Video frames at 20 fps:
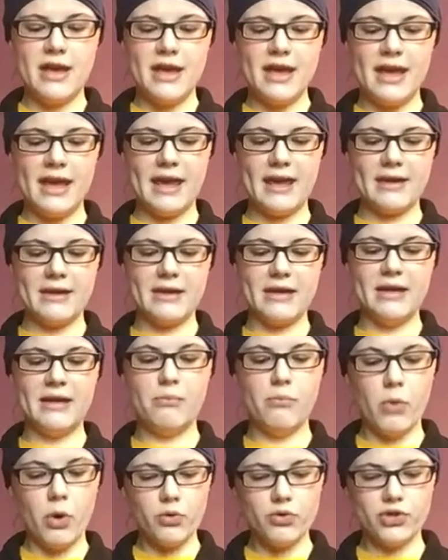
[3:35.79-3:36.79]
and
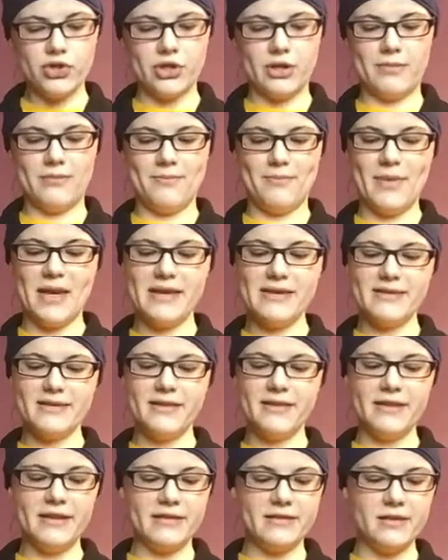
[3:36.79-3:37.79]
emotion based
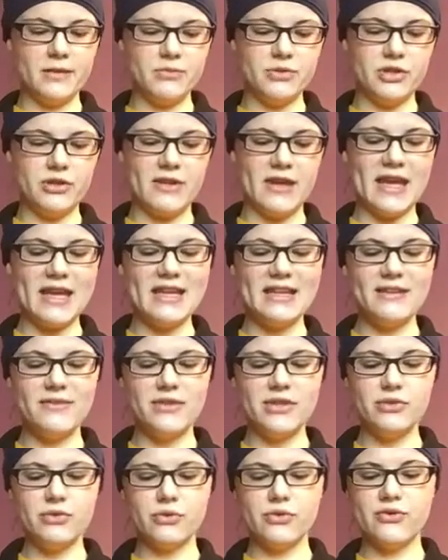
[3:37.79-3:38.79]
on the assumption that
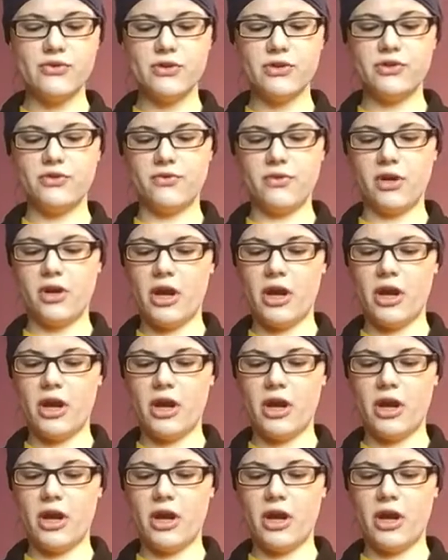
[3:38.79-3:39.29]
individuals search for